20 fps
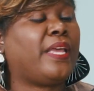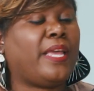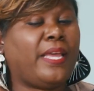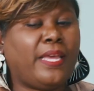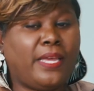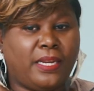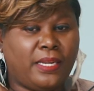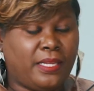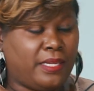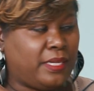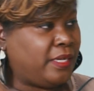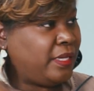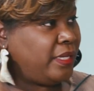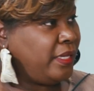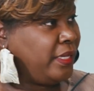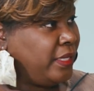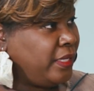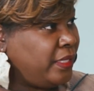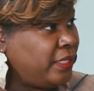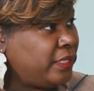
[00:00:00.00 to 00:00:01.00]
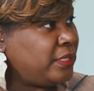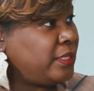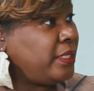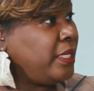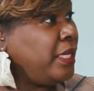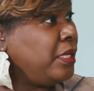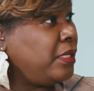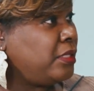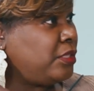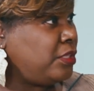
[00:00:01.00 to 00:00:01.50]
and it is
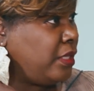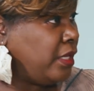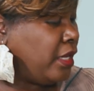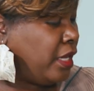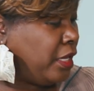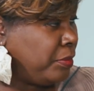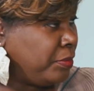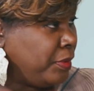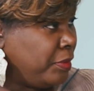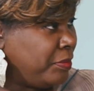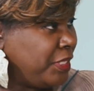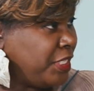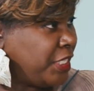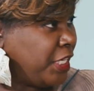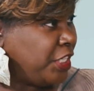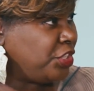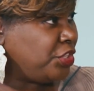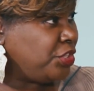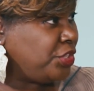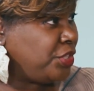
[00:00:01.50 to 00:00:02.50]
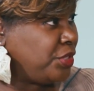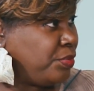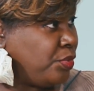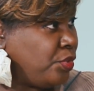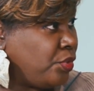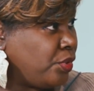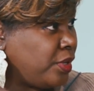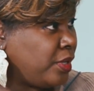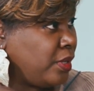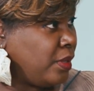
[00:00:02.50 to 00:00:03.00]
implementation
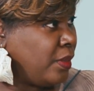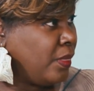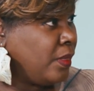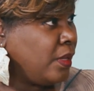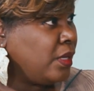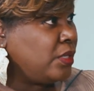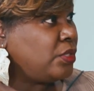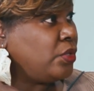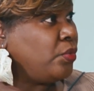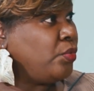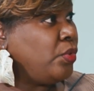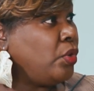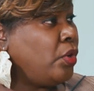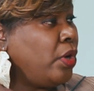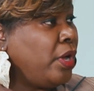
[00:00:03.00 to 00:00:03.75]
support. So we will